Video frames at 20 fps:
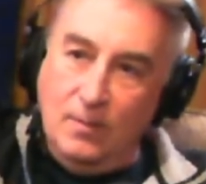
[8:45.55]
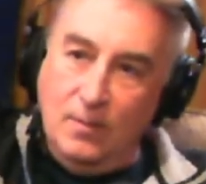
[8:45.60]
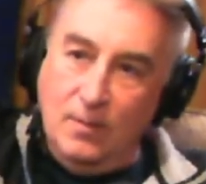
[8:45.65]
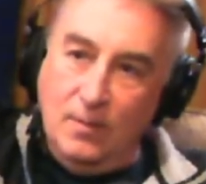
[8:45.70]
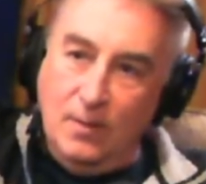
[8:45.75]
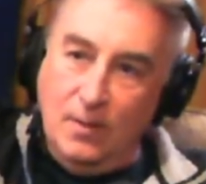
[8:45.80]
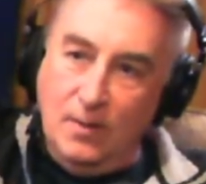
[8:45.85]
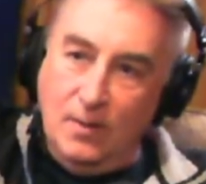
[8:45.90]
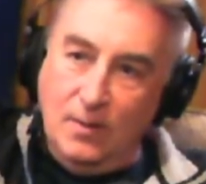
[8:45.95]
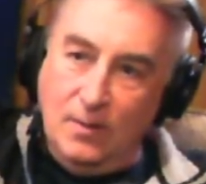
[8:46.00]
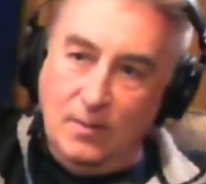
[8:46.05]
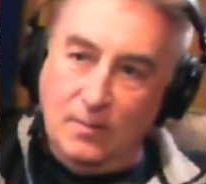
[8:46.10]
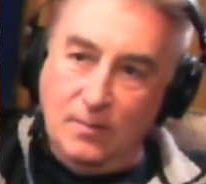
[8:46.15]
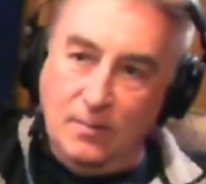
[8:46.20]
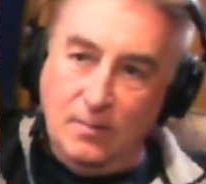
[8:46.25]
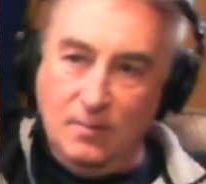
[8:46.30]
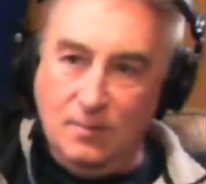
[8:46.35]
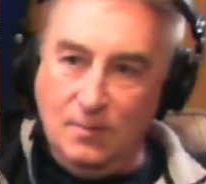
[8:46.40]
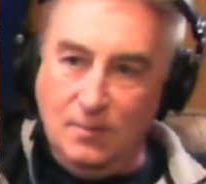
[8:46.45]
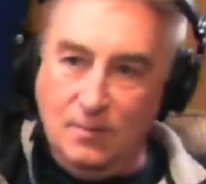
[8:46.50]
Uh,
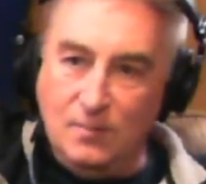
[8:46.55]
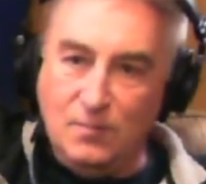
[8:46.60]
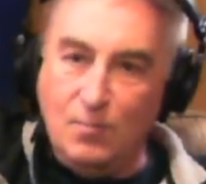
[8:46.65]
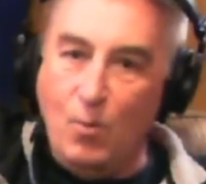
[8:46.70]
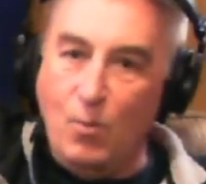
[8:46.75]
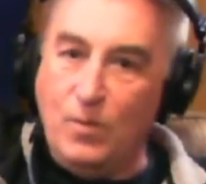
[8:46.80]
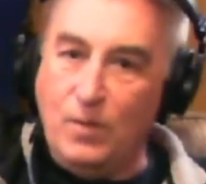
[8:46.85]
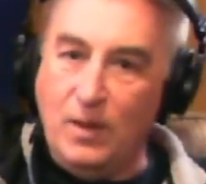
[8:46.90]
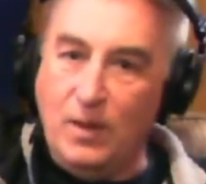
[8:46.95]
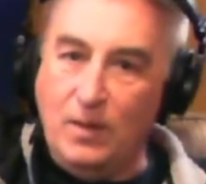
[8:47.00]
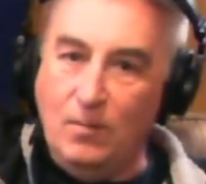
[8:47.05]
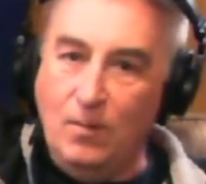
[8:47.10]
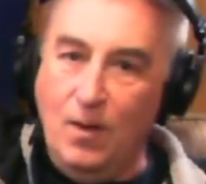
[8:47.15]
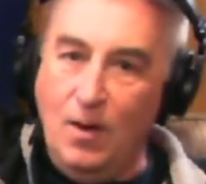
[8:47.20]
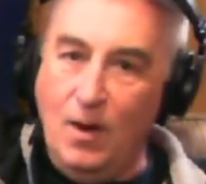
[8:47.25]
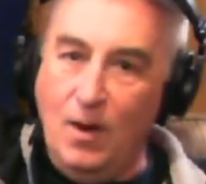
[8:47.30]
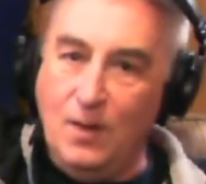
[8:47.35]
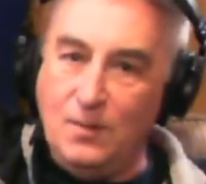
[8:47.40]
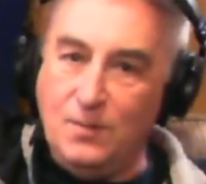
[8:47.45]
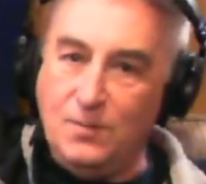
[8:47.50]
the smoking
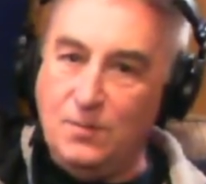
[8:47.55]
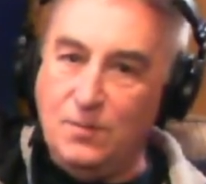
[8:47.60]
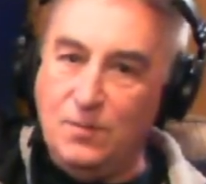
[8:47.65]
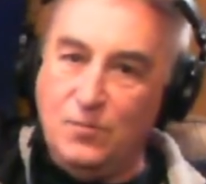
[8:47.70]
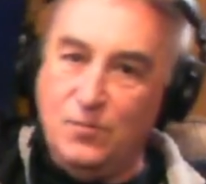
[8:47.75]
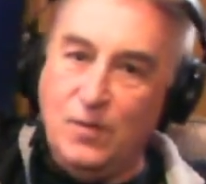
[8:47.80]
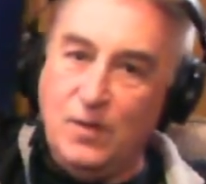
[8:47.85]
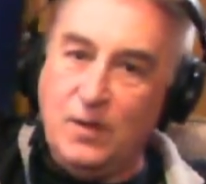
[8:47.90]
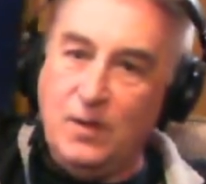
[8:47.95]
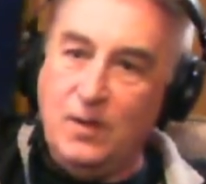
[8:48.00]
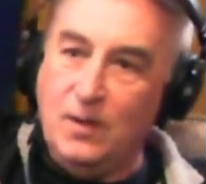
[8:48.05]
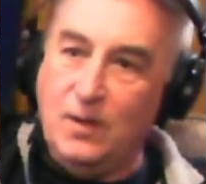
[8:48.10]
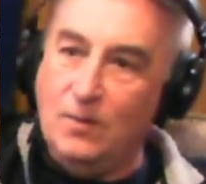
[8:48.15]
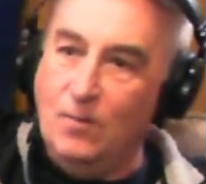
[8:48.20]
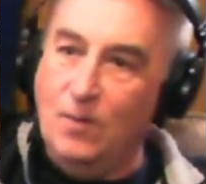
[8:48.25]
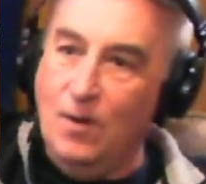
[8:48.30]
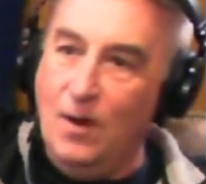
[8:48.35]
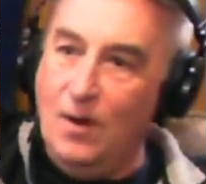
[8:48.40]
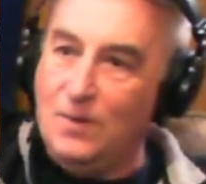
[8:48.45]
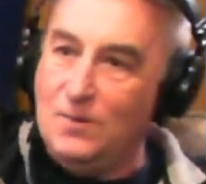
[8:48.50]
laws and the drinking
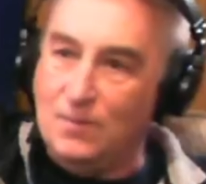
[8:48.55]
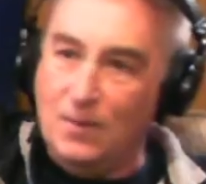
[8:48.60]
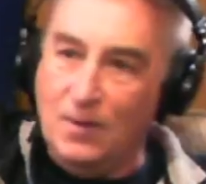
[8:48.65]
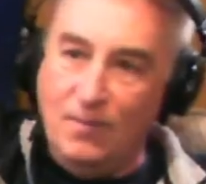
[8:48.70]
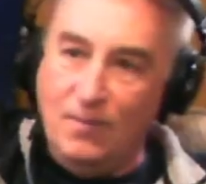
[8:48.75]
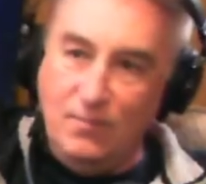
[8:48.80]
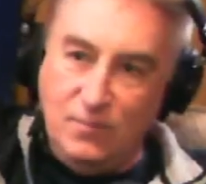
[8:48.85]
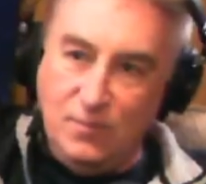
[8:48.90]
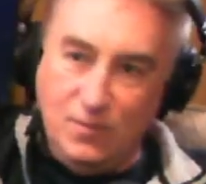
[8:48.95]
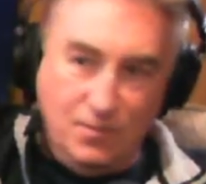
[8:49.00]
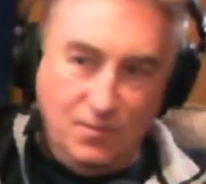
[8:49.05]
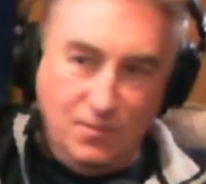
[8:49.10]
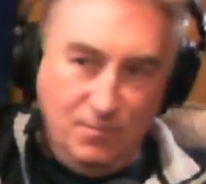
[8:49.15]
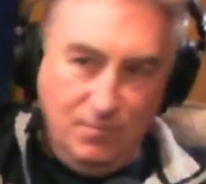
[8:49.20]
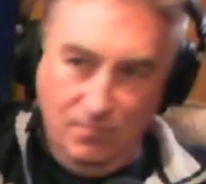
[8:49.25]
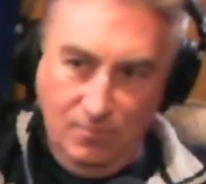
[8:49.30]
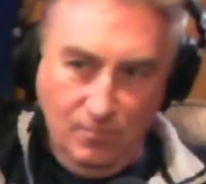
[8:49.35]
laws have just